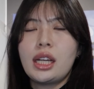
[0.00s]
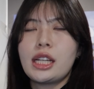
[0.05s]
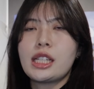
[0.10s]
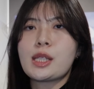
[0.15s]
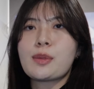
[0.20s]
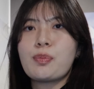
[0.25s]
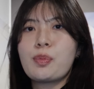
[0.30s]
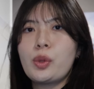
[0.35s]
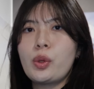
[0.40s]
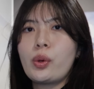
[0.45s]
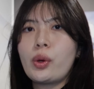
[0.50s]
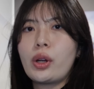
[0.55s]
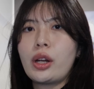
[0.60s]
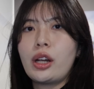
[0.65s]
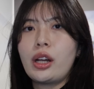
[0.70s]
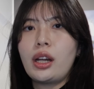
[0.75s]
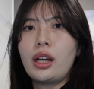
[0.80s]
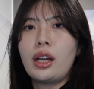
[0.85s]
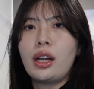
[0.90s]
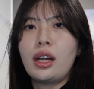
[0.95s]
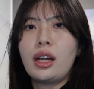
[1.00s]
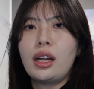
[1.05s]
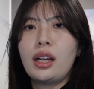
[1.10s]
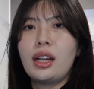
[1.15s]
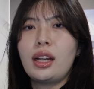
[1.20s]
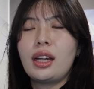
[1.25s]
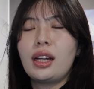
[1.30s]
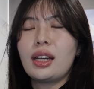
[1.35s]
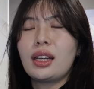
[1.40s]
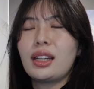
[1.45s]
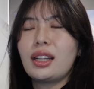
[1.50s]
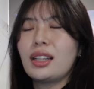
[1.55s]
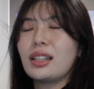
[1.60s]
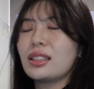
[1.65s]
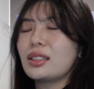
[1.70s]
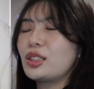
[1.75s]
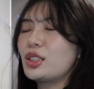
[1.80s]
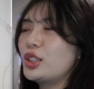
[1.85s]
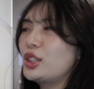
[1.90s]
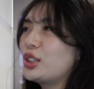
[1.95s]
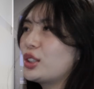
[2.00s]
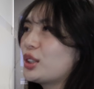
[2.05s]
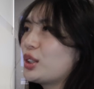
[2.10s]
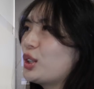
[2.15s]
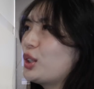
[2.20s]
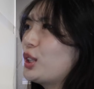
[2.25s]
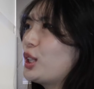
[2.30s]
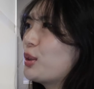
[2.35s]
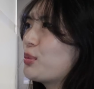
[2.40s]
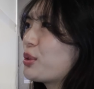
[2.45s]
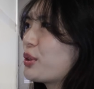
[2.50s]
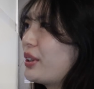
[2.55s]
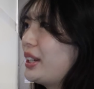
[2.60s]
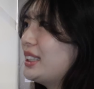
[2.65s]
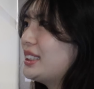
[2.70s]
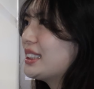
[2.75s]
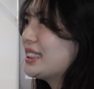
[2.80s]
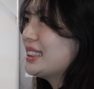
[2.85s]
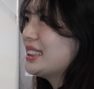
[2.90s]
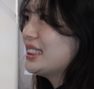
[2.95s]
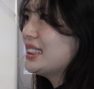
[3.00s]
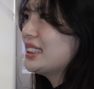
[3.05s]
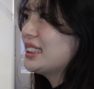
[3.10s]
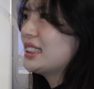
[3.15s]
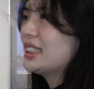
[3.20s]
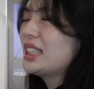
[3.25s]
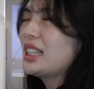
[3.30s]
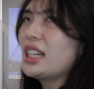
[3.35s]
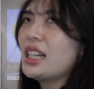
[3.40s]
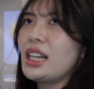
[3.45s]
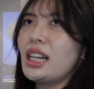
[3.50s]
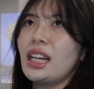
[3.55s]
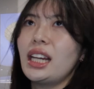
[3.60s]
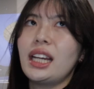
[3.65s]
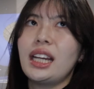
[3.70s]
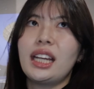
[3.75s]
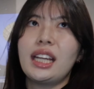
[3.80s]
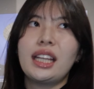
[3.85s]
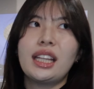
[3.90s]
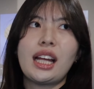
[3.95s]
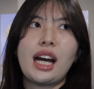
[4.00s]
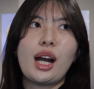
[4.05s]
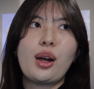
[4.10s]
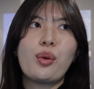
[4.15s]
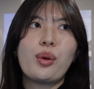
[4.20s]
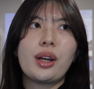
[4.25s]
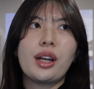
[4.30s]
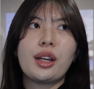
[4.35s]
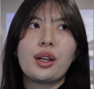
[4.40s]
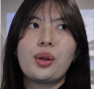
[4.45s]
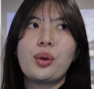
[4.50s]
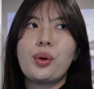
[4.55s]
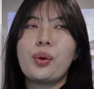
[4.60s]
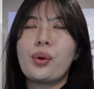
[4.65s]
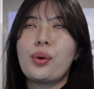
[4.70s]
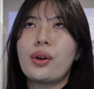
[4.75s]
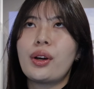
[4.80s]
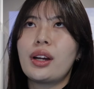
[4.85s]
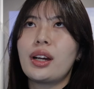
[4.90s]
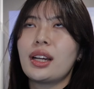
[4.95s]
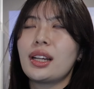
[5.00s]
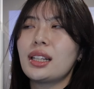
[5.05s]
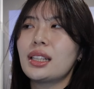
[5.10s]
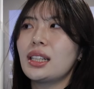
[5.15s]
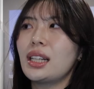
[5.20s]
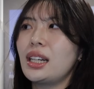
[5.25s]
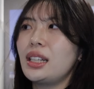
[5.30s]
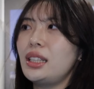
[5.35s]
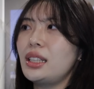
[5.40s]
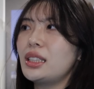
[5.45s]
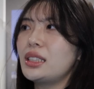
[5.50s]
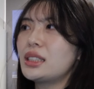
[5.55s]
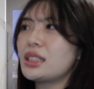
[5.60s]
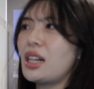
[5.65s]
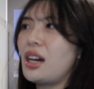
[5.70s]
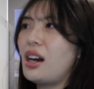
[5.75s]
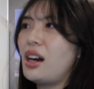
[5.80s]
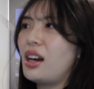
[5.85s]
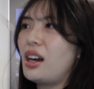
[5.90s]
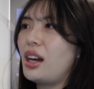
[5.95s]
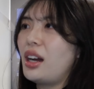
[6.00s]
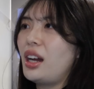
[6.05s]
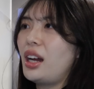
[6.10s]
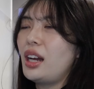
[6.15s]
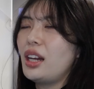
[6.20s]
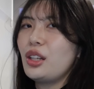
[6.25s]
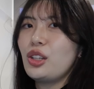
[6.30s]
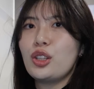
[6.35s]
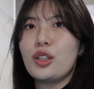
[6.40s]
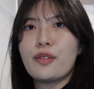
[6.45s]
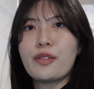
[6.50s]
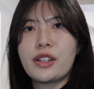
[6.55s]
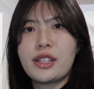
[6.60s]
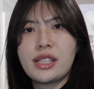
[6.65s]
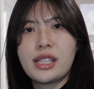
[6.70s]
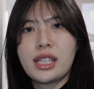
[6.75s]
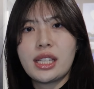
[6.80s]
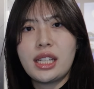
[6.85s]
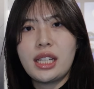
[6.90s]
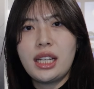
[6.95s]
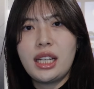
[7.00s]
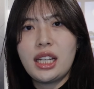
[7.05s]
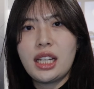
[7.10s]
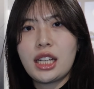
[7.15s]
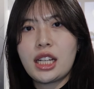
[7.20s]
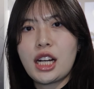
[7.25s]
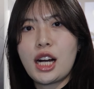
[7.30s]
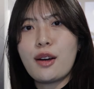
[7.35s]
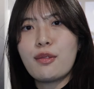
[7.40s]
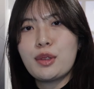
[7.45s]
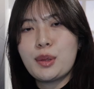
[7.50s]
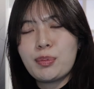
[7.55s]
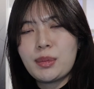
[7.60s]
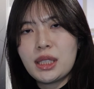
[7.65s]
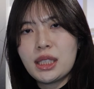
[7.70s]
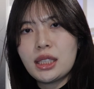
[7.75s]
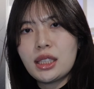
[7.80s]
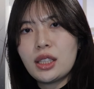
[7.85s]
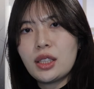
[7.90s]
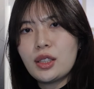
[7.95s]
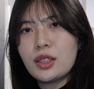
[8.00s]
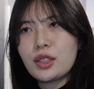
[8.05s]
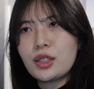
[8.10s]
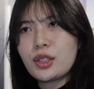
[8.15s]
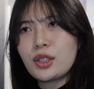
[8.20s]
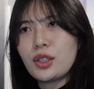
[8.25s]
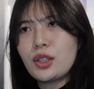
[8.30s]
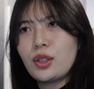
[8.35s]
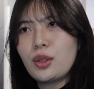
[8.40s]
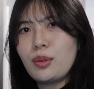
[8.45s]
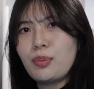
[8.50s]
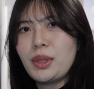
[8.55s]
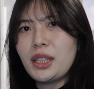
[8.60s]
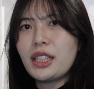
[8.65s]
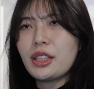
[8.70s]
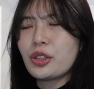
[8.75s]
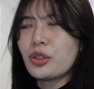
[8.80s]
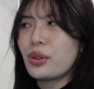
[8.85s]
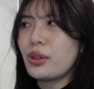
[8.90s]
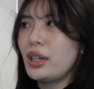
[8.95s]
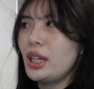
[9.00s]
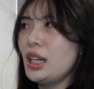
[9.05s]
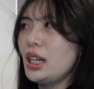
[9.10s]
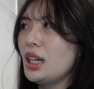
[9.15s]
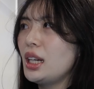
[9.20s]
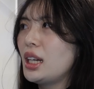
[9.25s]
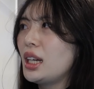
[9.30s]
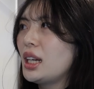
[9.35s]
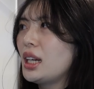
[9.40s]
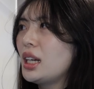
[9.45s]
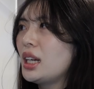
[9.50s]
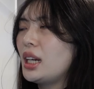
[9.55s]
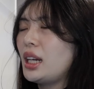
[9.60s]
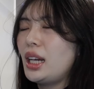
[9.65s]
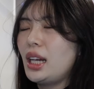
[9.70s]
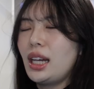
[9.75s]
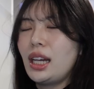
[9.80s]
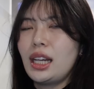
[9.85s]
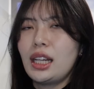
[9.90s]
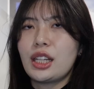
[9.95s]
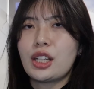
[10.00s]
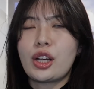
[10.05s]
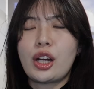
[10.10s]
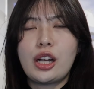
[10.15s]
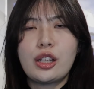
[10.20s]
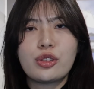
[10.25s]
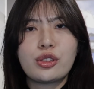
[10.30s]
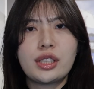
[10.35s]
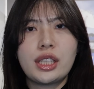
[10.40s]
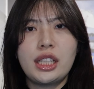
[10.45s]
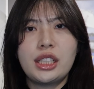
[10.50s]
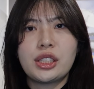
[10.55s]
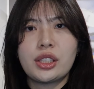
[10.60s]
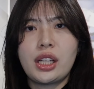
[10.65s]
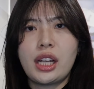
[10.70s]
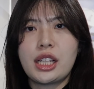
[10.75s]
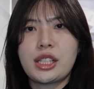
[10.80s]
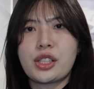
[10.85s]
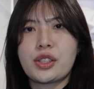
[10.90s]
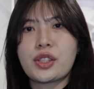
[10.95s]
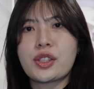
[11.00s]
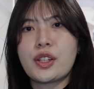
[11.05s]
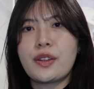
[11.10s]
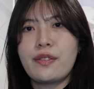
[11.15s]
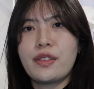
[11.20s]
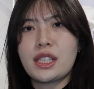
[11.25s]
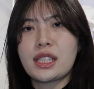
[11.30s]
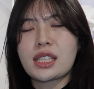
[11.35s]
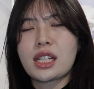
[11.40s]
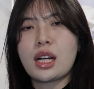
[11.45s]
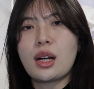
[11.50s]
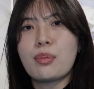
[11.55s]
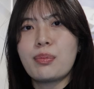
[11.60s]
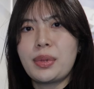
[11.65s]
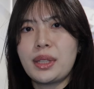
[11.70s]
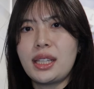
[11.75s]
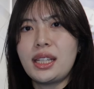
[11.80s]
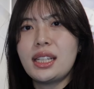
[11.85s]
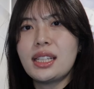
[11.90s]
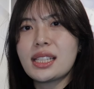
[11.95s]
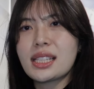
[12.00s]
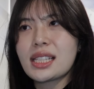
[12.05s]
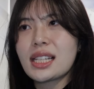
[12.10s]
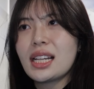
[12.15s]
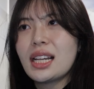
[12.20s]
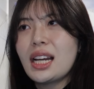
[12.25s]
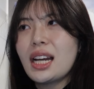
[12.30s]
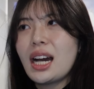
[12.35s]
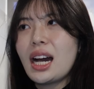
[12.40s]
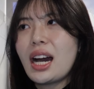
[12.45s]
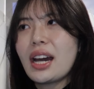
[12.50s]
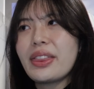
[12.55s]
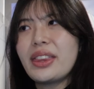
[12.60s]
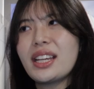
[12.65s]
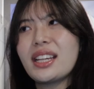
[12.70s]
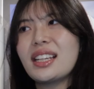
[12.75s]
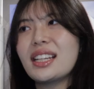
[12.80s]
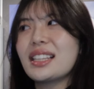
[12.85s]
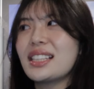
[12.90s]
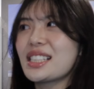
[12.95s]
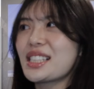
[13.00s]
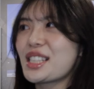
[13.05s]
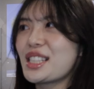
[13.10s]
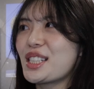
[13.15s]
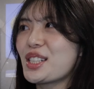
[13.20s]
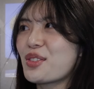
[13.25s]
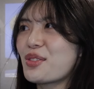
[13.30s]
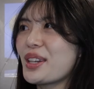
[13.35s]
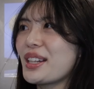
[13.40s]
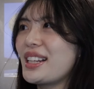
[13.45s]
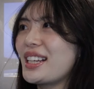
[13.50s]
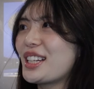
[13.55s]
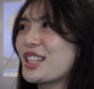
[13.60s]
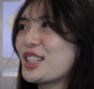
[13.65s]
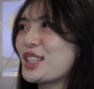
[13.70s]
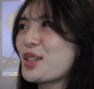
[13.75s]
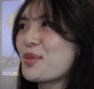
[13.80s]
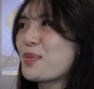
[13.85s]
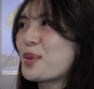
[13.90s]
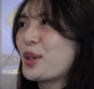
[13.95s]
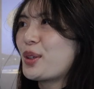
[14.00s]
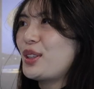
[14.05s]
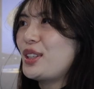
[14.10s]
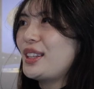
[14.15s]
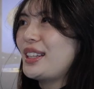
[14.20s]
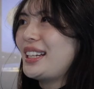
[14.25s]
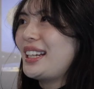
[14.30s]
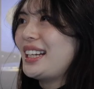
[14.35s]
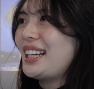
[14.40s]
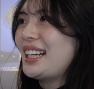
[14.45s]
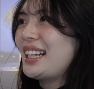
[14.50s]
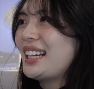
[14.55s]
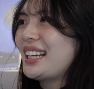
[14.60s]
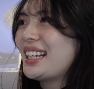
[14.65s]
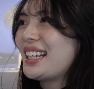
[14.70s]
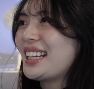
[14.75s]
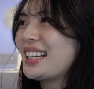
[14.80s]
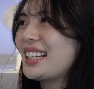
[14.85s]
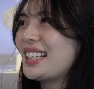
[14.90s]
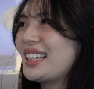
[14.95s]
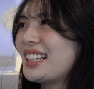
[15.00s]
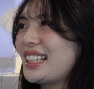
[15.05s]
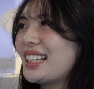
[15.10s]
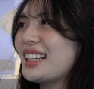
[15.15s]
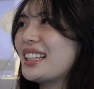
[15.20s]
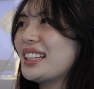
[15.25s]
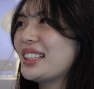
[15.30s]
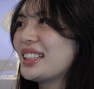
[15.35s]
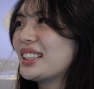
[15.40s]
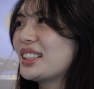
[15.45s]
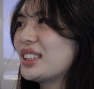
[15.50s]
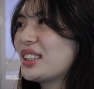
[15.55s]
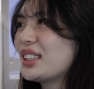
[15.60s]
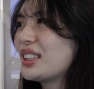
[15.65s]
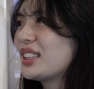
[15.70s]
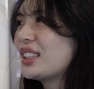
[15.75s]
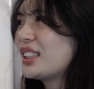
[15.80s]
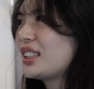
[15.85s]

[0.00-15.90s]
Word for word: explore uh, good collaboration. And our core clients are university, government, also military, and ground station as a service companies. I think it is a really good opportunity. Yeah. I see.